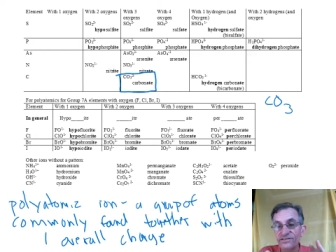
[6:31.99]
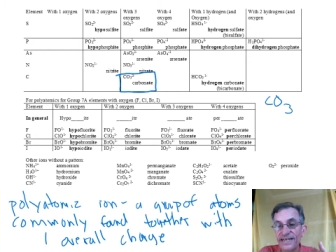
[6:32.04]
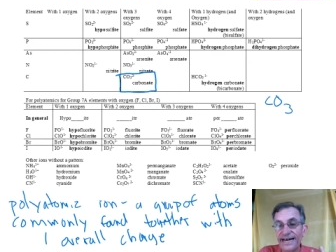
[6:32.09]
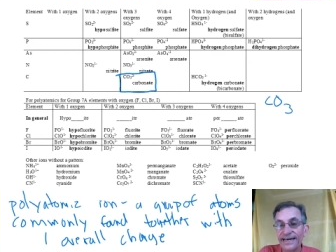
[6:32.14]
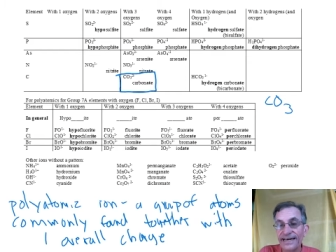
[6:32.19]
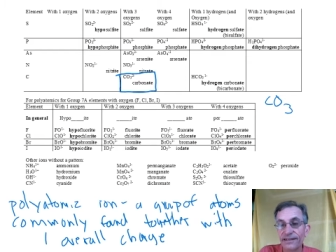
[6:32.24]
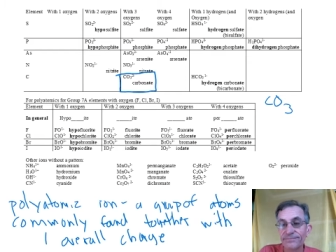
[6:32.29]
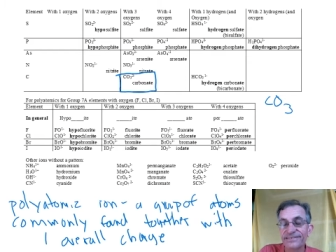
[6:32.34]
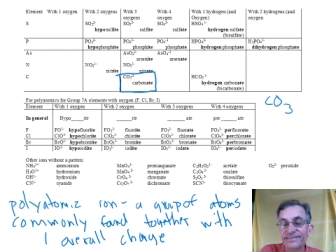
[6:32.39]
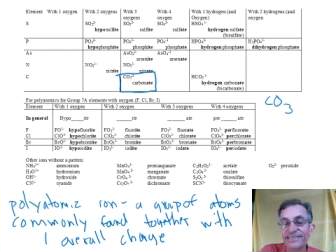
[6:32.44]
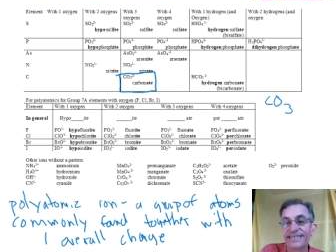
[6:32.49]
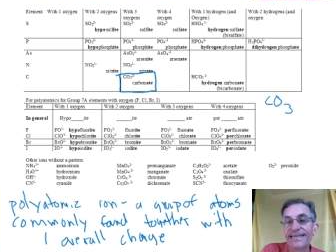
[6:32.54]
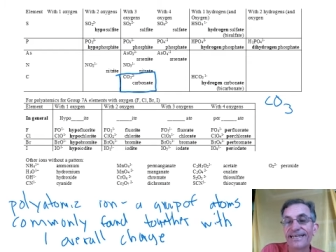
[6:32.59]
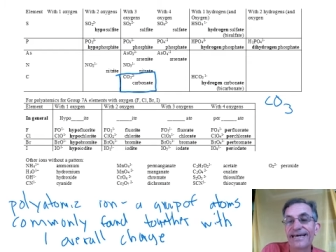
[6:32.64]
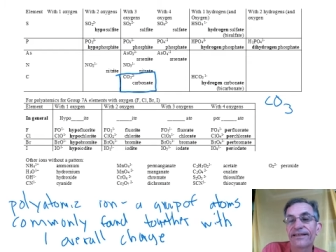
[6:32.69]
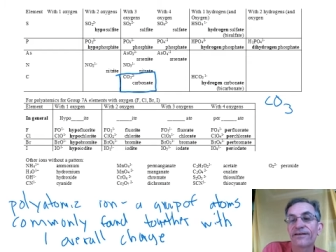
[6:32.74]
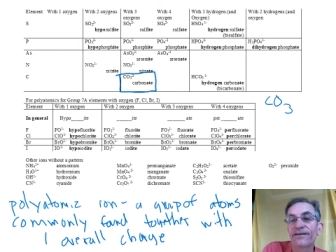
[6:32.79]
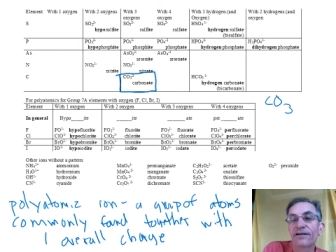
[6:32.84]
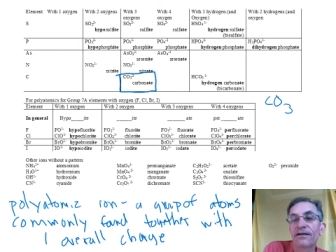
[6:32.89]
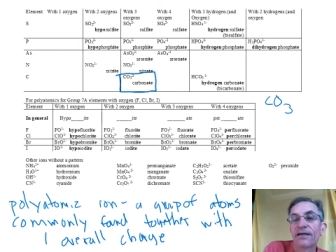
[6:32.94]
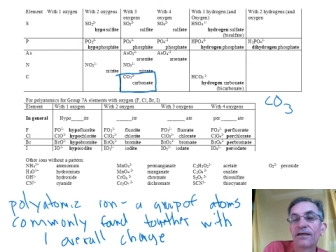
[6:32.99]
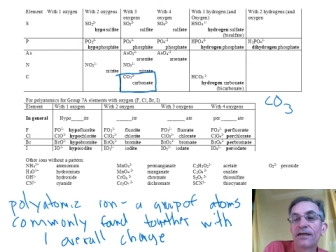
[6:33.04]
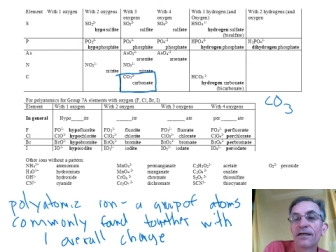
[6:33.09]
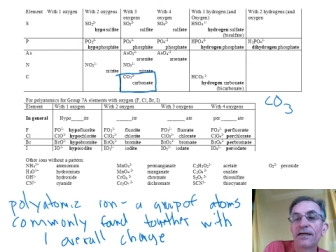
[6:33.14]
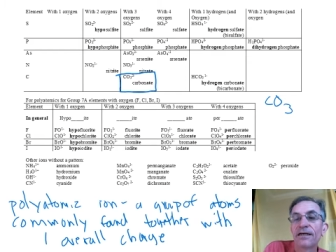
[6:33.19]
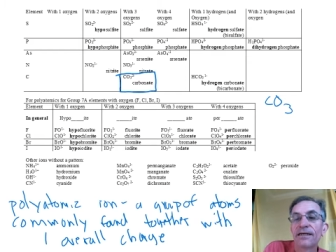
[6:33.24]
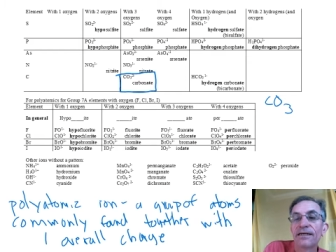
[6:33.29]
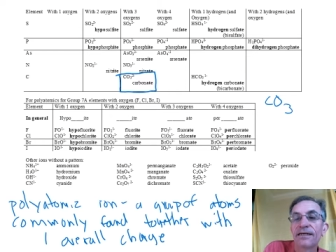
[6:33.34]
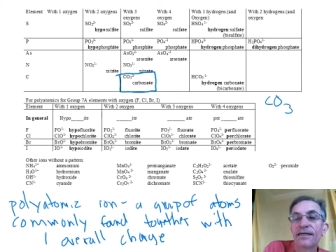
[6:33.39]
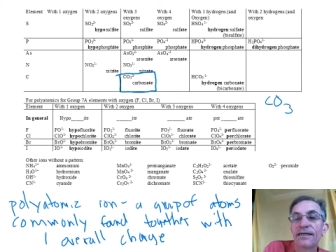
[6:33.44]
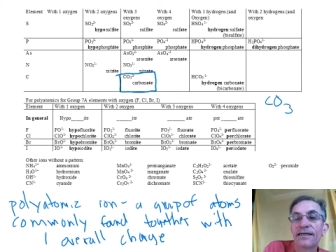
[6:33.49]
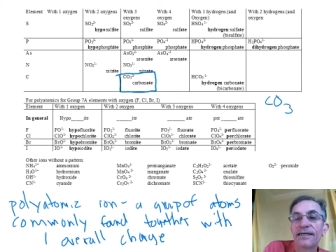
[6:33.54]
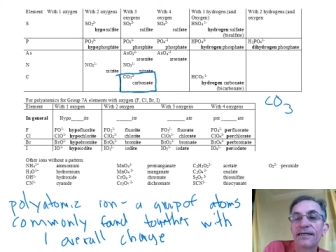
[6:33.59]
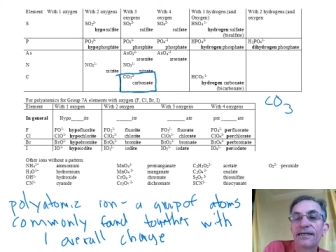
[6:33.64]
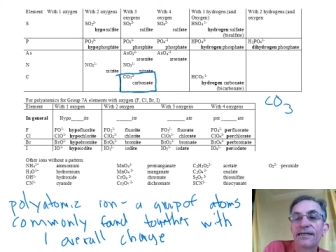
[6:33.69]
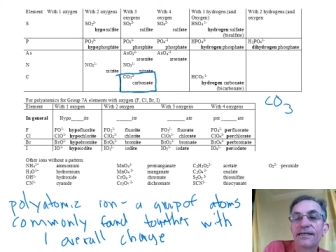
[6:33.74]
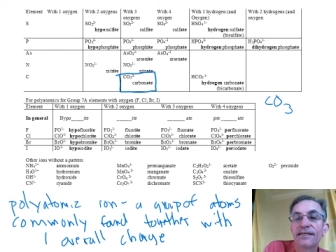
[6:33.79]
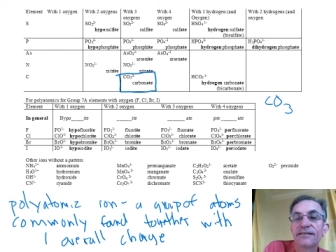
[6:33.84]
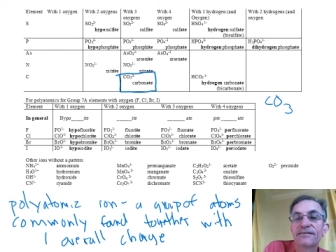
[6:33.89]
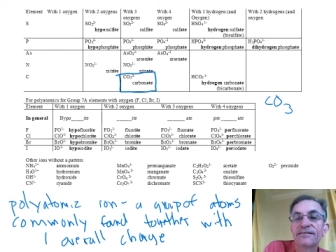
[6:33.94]
atoms together
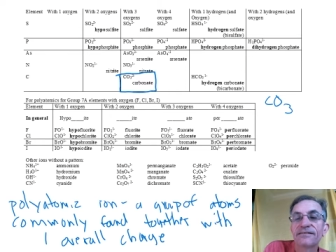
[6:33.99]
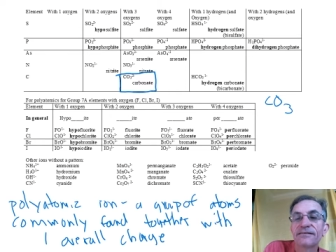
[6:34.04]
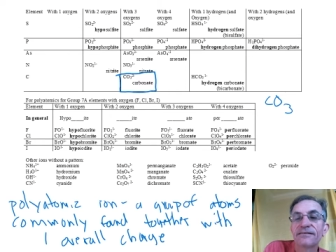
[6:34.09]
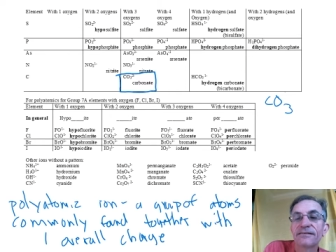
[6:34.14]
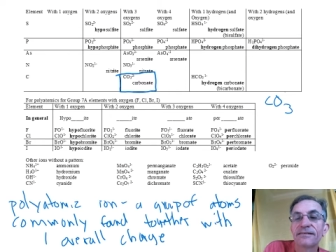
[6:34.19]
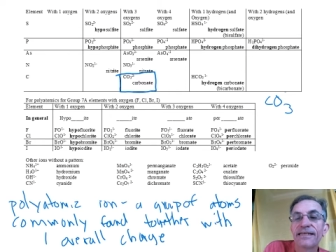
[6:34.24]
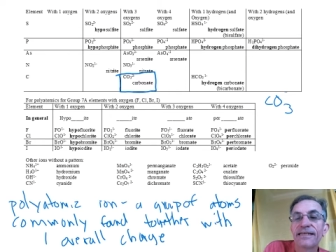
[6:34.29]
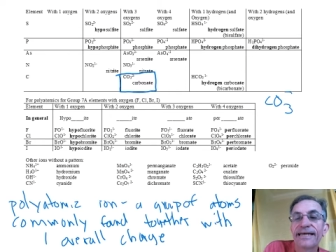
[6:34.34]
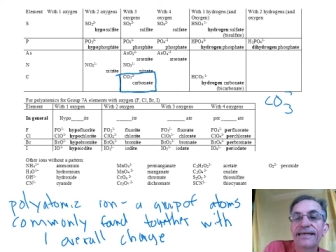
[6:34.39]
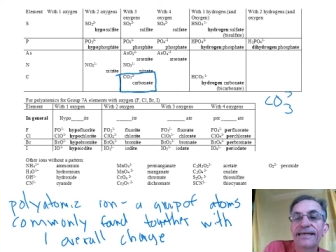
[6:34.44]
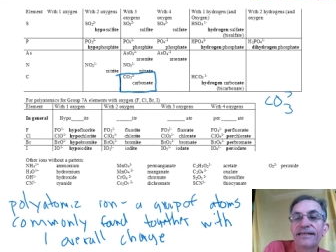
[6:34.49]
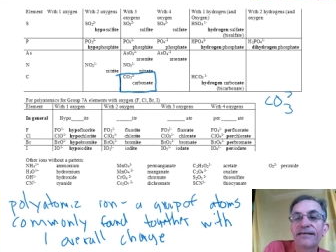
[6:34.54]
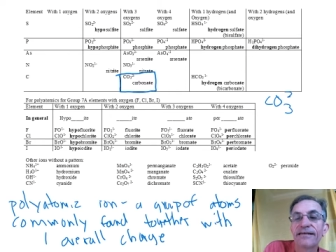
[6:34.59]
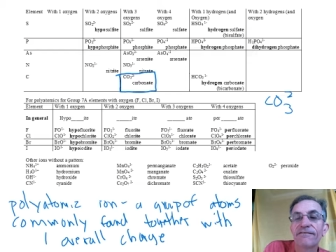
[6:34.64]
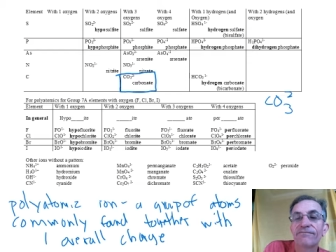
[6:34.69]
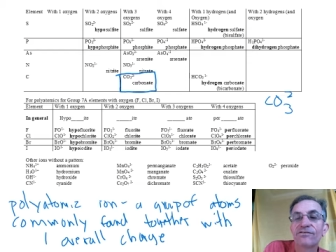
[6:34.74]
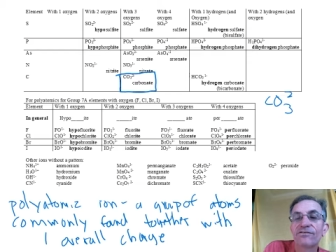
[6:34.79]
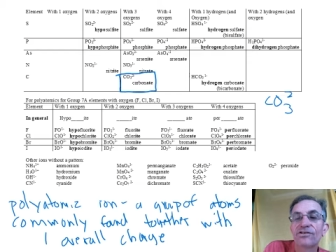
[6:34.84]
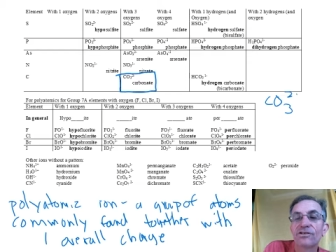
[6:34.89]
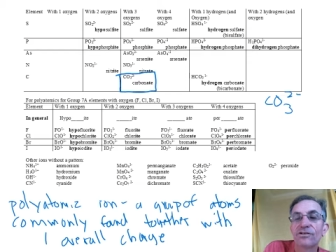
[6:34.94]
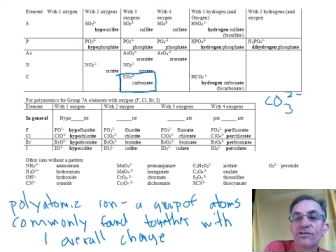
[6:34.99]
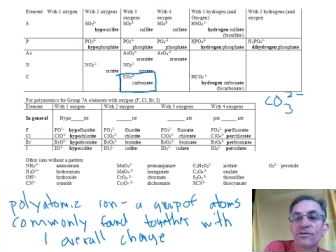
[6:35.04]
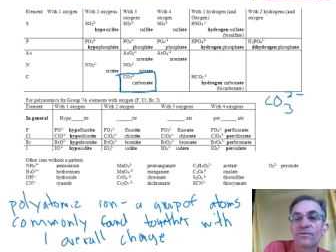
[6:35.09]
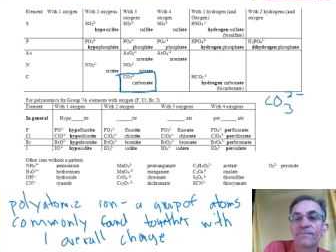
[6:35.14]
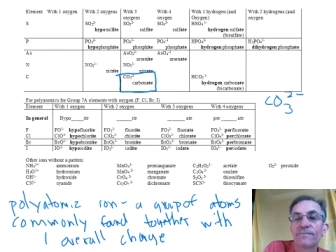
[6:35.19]
is -2.